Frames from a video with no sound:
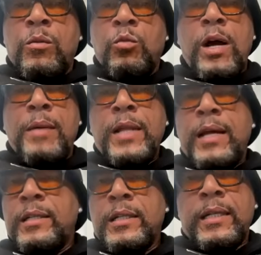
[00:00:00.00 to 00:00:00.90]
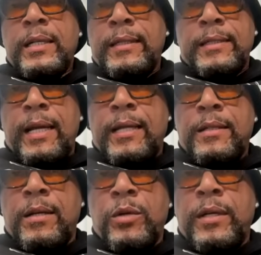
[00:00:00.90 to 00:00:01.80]
Well, I'm not looking at that.
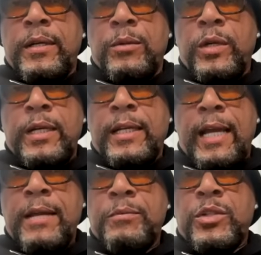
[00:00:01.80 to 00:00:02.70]
When the game